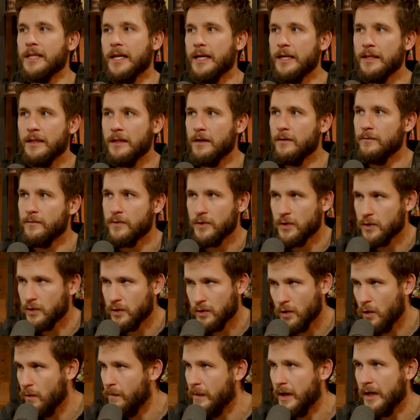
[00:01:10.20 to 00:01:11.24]
that I love
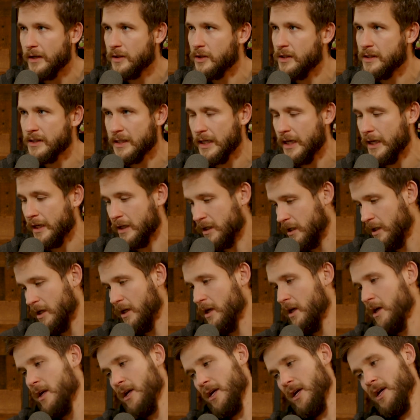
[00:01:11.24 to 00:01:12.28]
so much is like
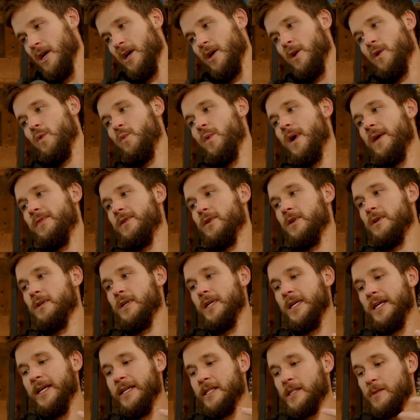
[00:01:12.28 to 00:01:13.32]

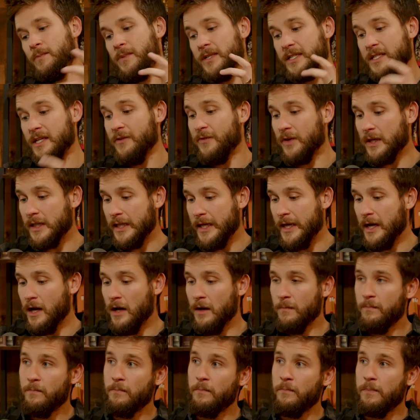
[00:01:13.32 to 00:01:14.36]
whether it's specifically
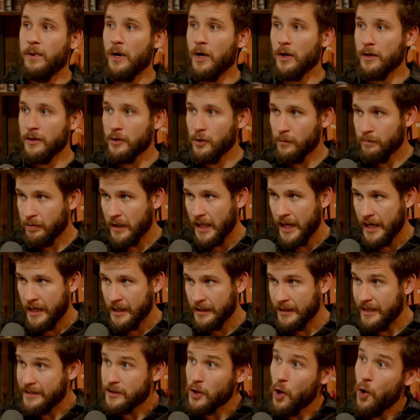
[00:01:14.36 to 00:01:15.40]
a part you're
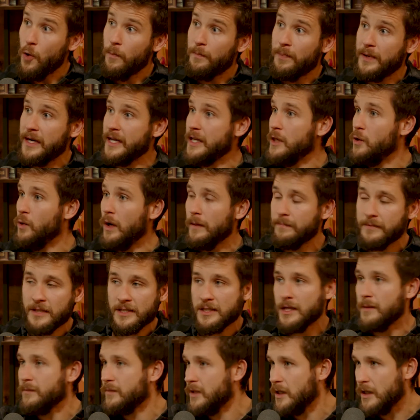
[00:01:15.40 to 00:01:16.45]
playing that's opening you up to
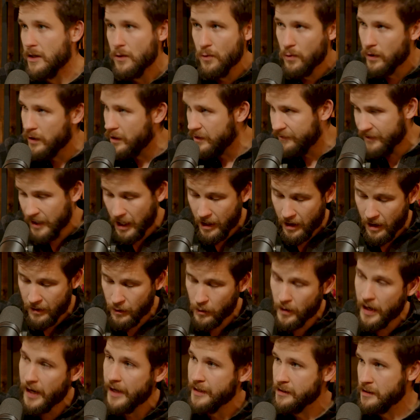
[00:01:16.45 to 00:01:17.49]
something you wouldn't have done
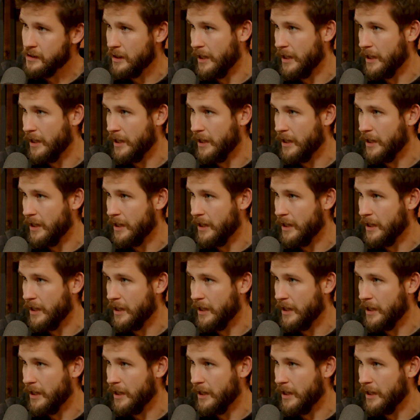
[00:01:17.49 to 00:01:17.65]
otherwise,